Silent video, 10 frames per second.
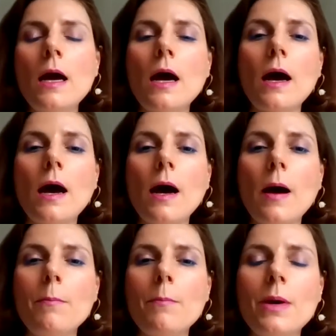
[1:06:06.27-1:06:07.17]

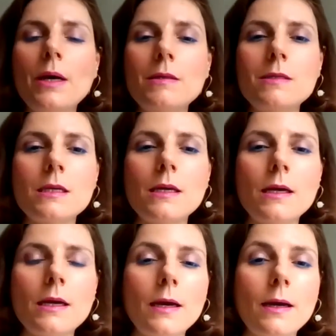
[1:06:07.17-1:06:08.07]
But
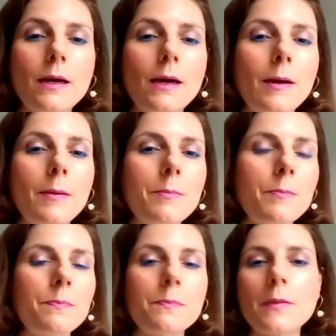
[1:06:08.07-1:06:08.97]

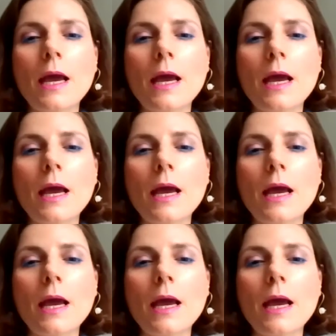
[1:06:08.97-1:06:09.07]
I'm